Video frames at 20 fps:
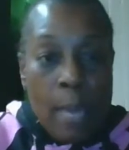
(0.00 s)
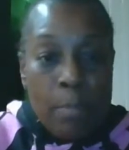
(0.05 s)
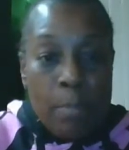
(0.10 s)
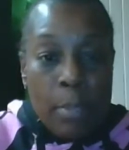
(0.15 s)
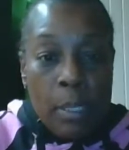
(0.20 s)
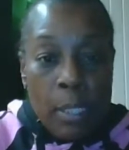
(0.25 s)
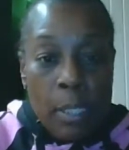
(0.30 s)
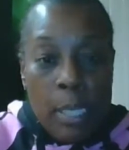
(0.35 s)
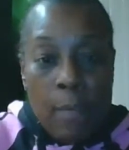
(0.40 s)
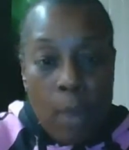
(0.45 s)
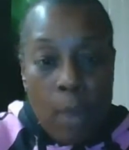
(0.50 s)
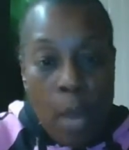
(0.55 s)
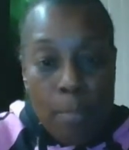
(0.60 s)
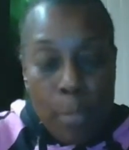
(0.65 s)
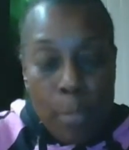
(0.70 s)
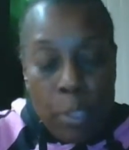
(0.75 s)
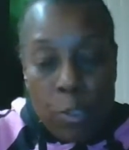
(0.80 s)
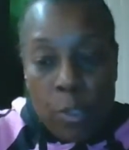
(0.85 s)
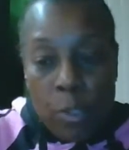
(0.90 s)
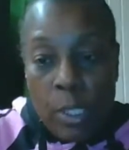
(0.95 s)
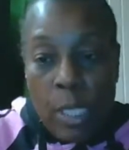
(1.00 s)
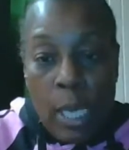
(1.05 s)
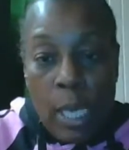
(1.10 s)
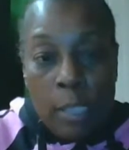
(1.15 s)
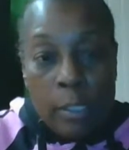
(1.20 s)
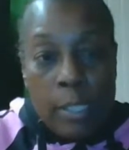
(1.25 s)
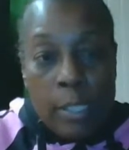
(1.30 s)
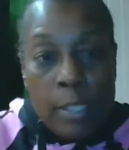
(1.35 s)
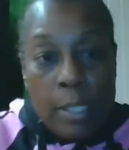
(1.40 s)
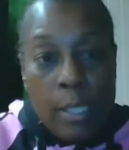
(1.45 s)
believe Mr.
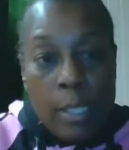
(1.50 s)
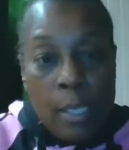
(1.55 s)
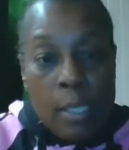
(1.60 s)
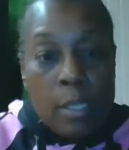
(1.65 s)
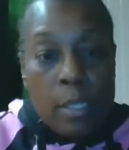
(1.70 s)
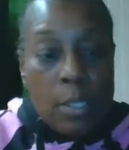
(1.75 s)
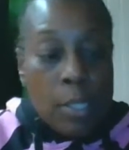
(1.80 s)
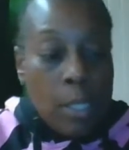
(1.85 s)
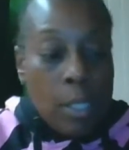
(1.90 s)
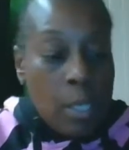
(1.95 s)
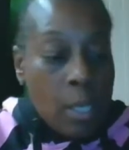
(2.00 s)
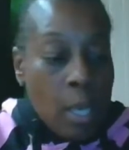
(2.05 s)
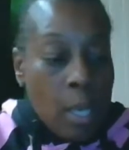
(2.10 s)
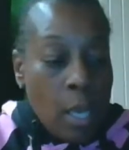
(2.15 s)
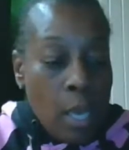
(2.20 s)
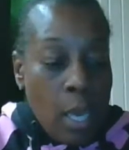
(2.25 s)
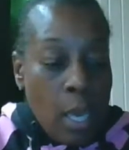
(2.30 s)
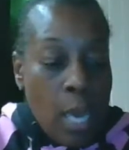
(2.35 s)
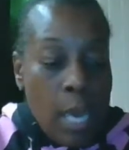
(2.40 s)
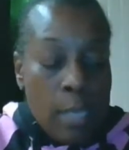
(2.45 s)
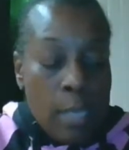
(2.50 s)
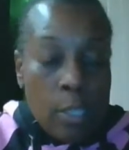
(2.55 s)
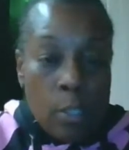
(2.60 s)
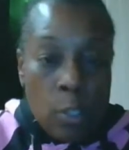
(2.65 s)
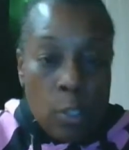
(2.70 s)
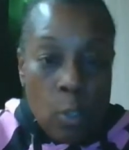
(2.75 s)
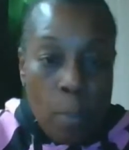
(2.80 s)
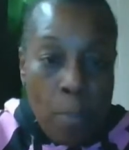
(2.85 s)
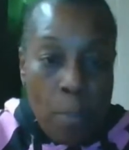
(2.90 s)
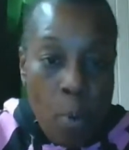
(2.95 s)
Kelly is innocent, and the
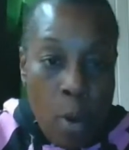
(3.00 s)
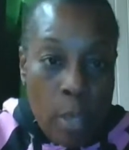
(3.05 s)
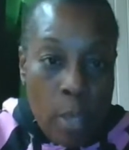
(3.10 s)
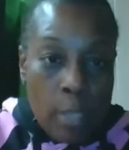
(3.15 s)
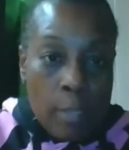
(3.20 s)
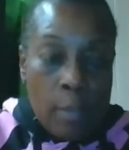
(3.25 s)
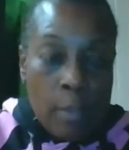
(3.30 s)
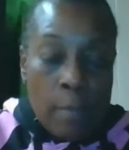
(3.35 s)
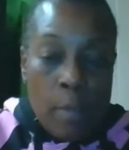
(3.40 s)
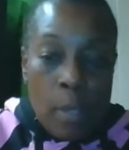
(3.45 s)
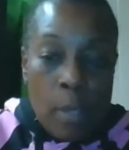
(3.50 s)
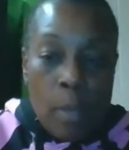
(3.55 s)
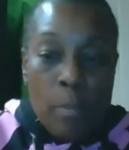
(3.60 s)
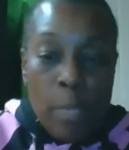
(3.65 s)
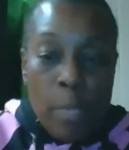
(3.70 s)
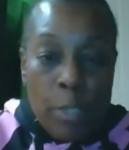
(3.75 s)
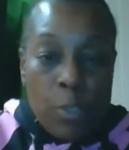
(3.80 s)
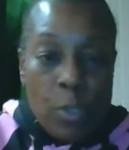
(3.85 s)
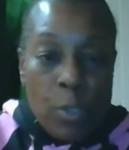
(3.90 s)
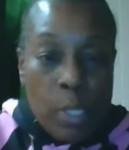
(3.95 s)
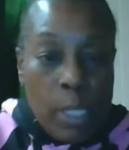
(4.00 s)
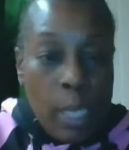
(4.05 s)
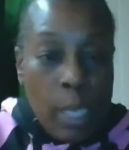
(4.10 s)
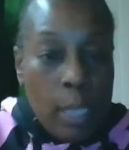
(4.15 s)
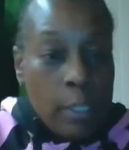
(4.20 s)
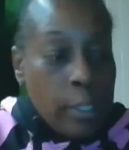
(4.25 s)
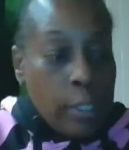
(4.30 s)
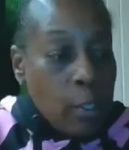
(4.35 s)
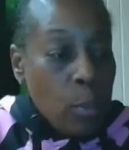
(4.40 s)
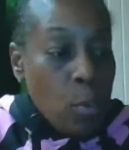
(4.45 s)
supporters of Mr.
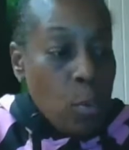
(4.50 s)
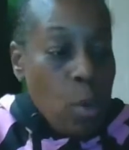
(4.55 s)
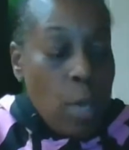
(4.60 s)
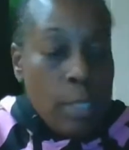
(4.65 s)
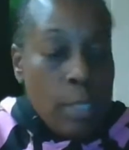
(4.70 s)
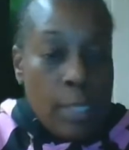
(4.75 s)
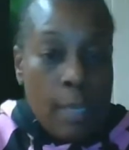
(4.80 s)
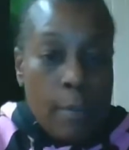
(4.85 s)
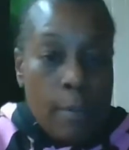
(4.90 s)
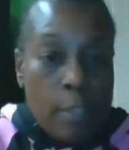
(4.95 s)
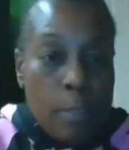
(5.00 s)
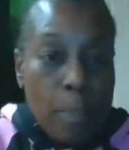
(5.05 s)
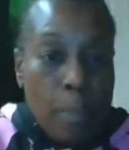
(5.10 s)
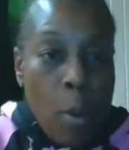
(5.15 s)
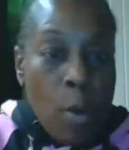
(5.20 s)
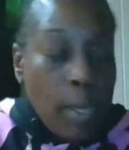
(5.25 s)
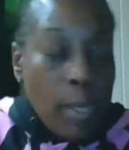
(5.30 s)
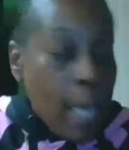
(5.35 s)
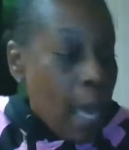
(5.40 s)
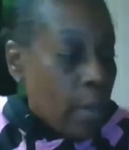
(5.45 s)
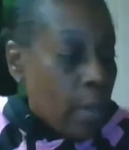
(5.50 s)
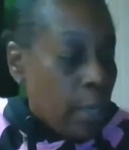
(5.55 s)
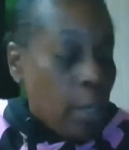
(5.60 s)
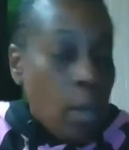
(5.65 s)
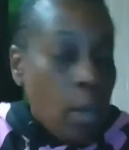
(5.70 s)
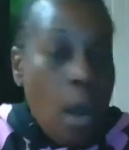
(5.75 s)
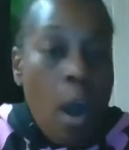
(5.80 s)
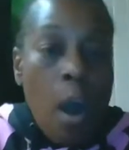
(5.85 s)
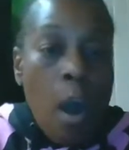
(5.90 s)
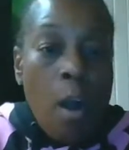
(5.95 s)
Kelly, and the ones that have spoke out
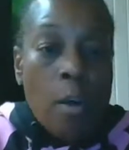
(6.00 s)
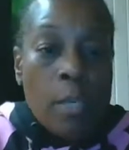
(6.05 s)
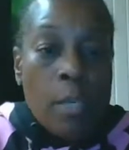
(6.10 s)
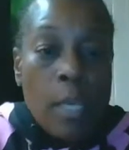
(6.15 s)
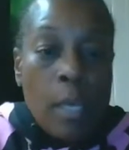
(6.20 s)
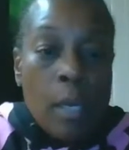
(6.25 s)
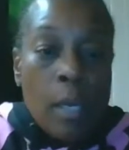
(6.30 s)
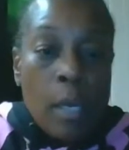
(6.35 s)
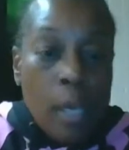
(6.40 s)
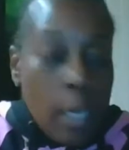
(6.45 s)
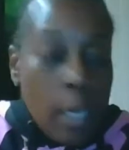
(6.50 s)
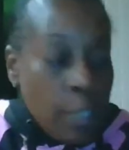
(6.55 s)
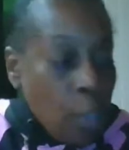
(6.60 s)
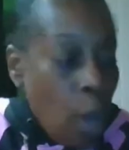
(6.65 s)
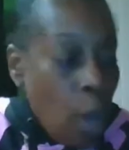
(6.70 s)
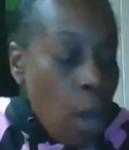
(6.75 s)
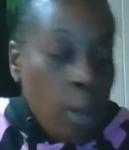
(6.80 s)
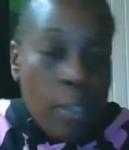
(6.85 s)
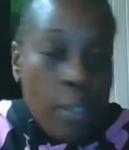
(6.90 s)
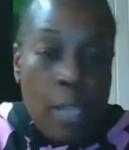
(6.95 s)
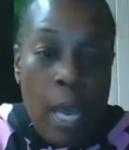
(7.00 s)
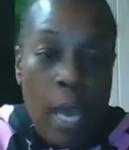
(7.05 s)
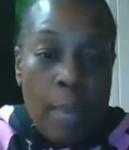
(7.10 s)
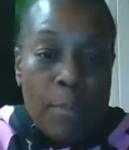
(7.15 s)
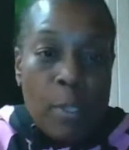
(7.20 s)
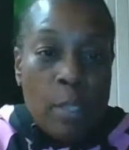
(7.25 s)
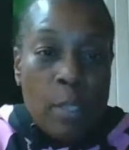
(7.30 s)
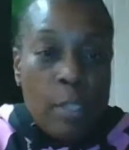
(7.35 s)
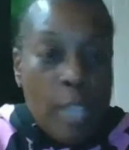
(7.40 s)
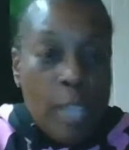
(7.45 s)
and called us all
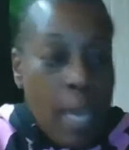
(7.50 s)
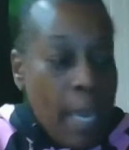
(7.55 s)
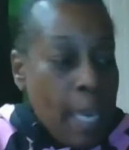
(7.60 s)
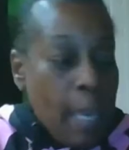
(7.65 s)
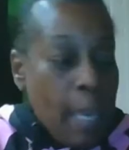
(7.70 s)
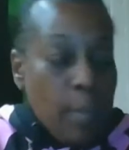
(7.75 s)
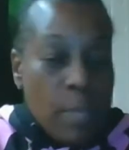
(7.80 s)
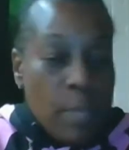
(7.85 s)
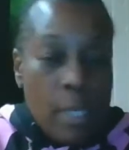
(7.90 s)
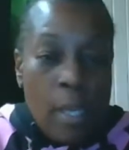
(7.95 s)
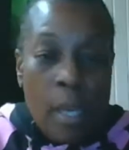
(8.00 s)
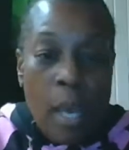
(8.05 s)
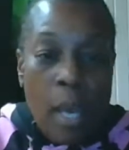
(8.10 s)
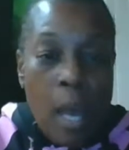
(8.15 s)
types of names.